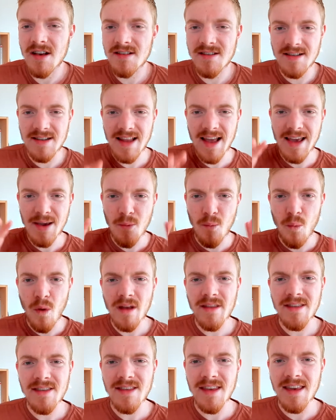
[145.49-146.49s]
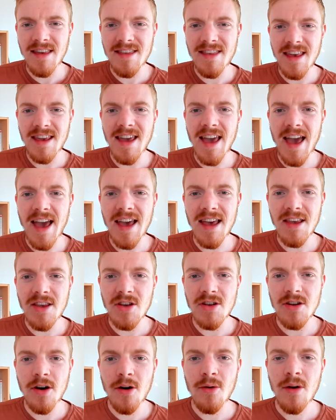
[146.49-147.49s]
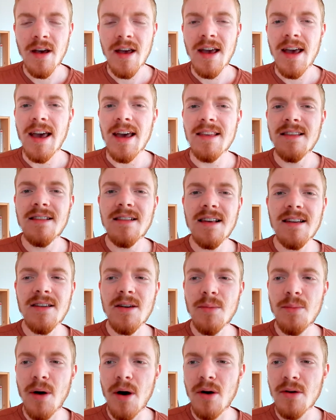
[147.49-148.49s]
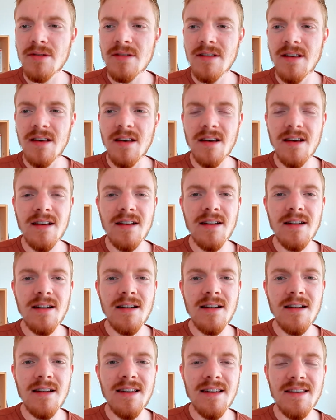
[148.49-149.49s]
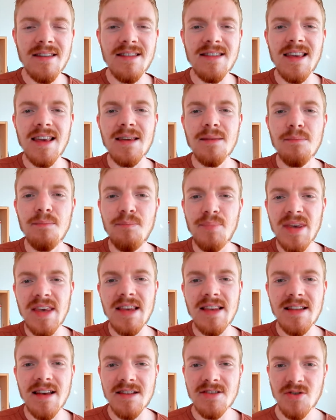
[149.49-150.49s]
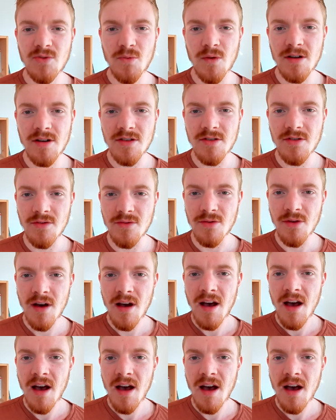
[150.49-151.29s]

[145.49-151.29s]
like one thing A, and think about thing B that you want to do.